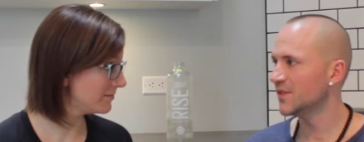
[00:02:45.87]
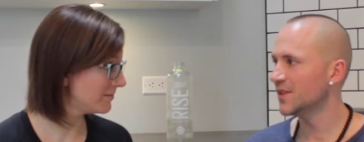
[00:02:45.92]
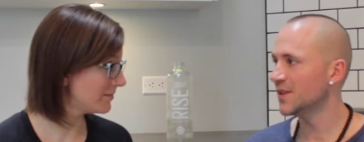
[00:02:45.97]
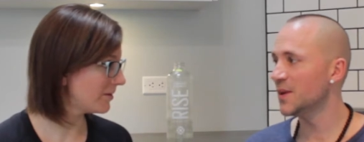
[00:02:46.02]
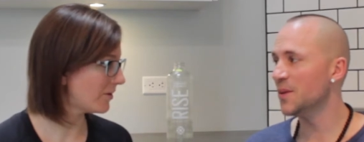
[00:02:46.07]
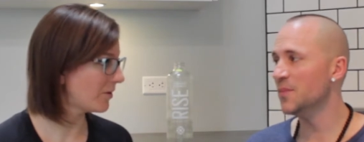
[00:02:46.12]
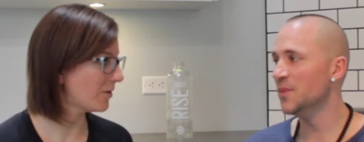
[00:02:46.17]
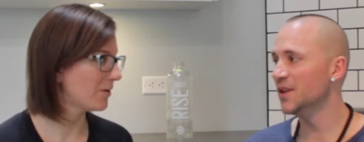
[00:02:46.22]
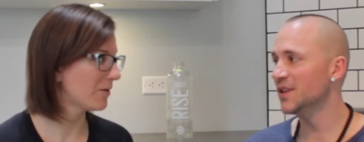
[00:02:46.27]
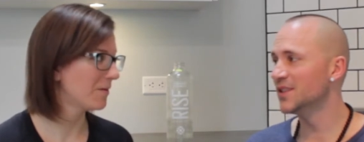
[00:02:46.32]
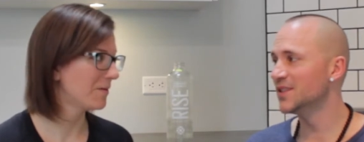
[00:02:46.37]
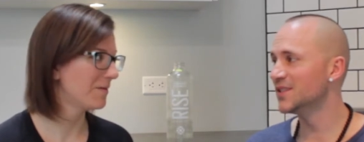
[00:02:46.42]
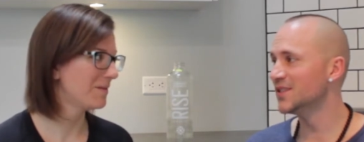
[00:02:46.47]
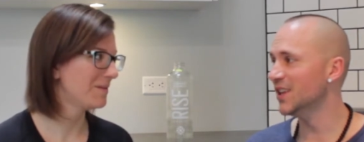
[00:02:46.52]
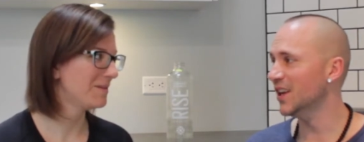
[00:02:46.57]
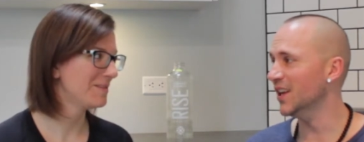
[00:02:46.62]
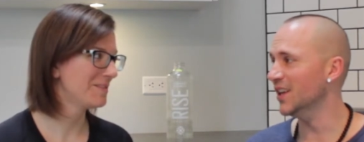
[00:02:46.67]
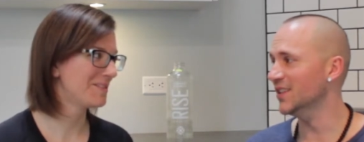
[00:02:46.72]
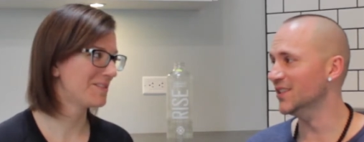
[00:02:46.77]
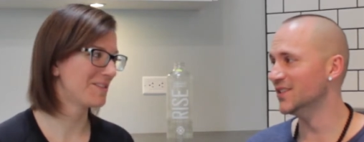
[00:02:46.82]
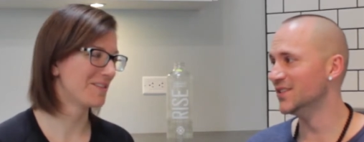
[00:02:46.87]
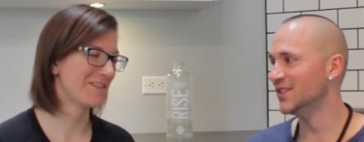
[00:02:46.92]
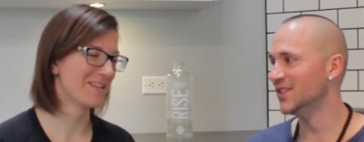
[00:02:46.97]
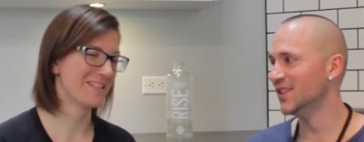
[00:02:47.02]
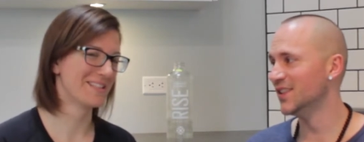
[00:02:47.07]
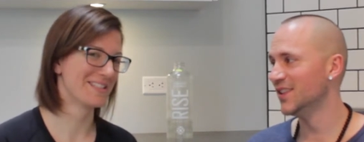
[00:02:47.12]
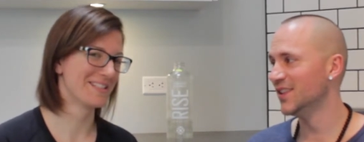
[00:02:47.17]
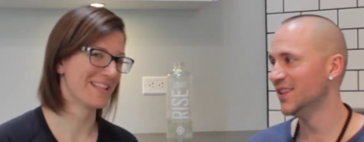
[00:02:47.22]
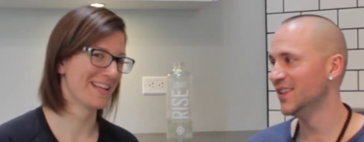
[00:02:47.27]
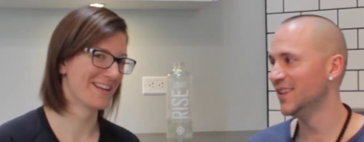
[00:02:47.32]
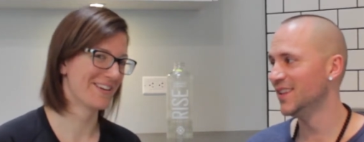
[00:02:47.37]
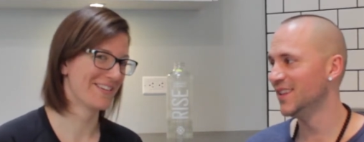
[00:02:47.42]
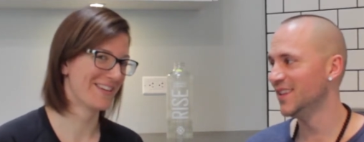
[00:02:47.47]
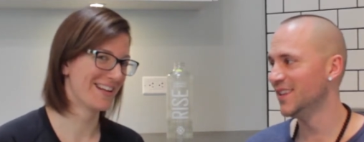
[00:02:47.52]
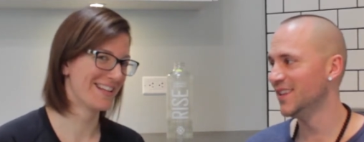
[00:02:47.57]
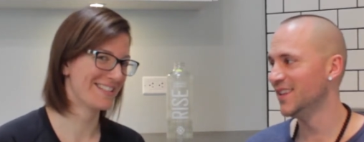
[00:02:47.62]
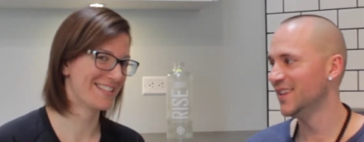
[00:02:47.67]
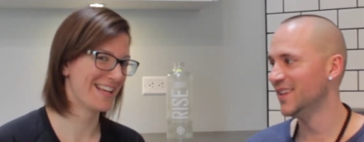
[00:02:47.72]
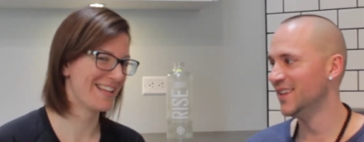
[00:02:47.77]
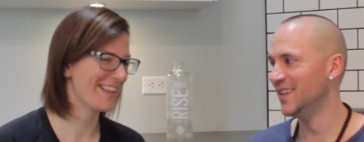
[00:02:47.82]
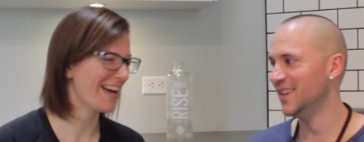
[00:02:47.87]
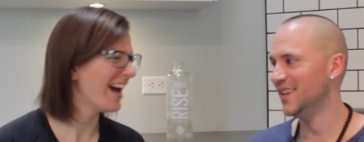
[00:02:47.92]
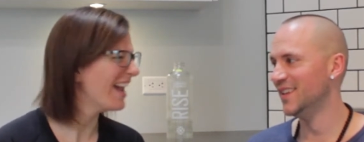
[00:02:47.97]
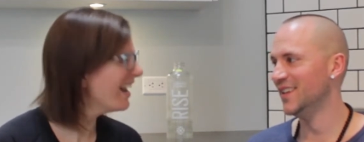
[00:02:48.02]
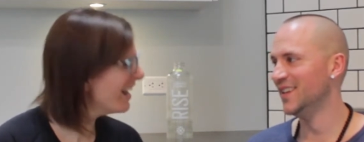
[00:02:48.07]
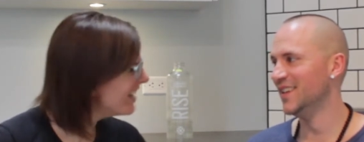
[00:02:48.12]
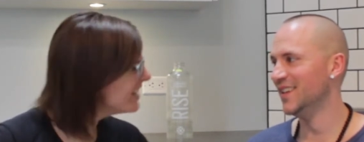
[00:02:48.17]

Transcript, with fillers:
Speaker 1: That oh, makes sense. Drew doesn't like when I say that.